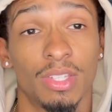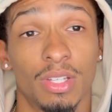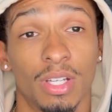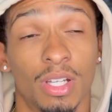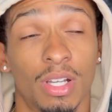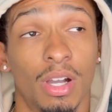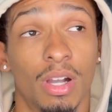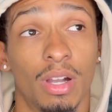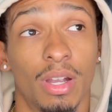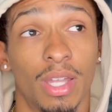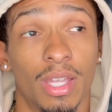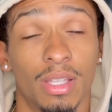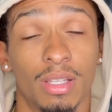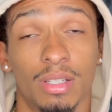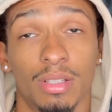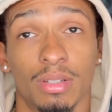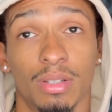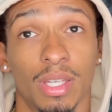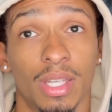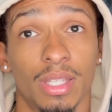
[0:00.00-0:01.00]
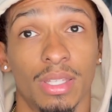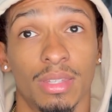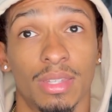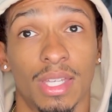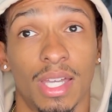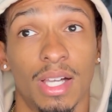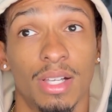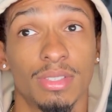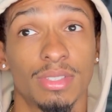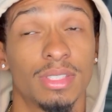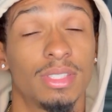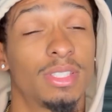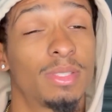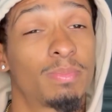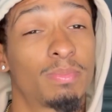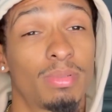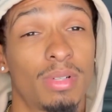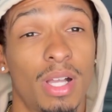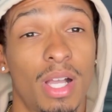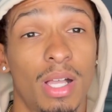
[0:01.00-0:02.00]
a car at 180,000 is
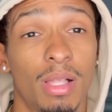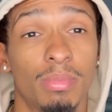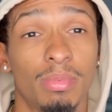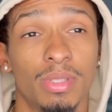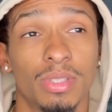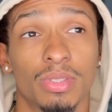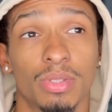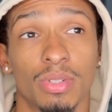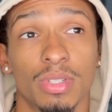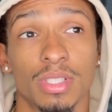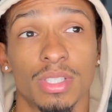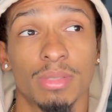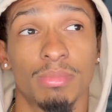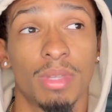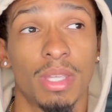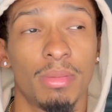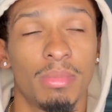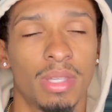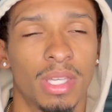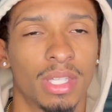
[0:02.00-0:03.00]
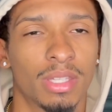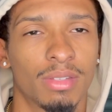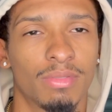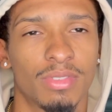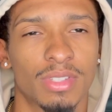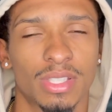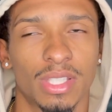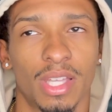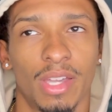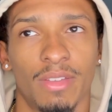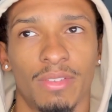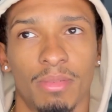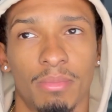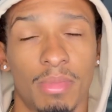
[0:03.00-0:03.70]
probably towards maybe end of its life.